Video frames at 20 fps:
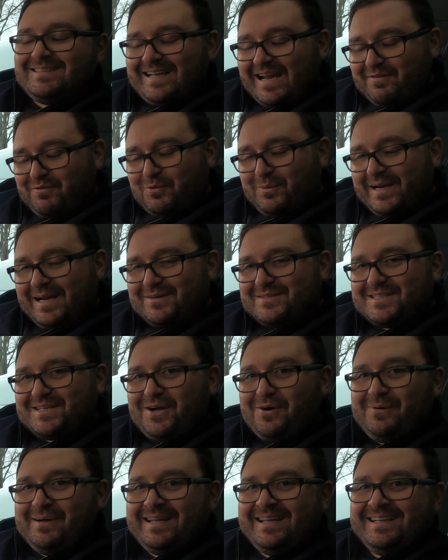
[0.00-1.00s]
Hi everyone, how's it
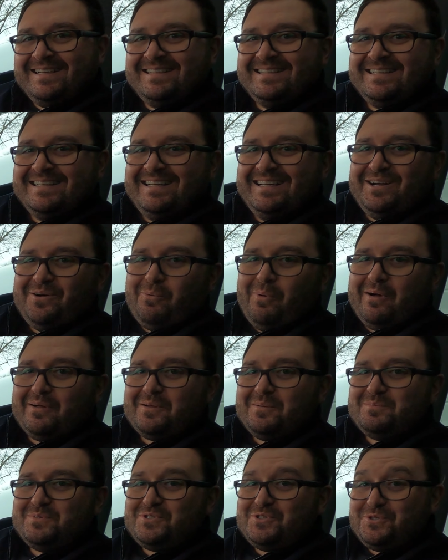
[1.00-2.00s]
going?
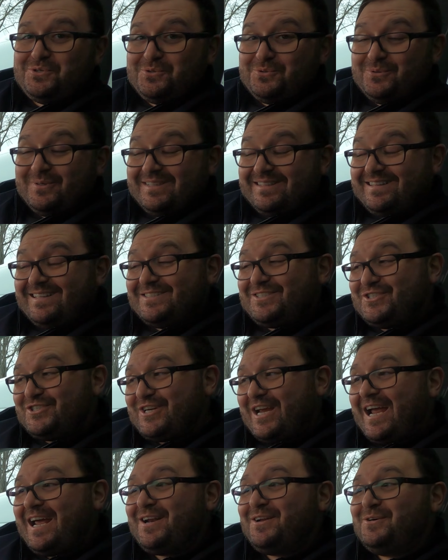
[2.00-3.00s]
Welcome to the
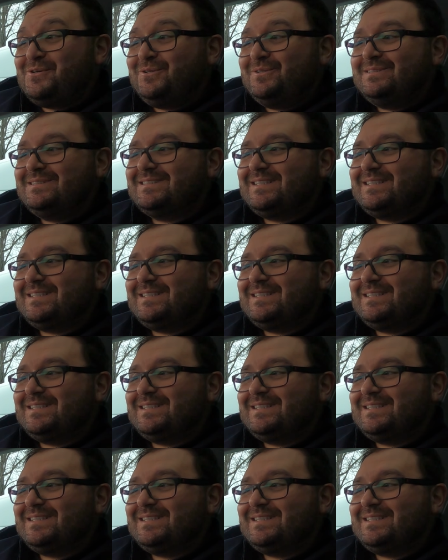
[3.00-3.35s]
channel.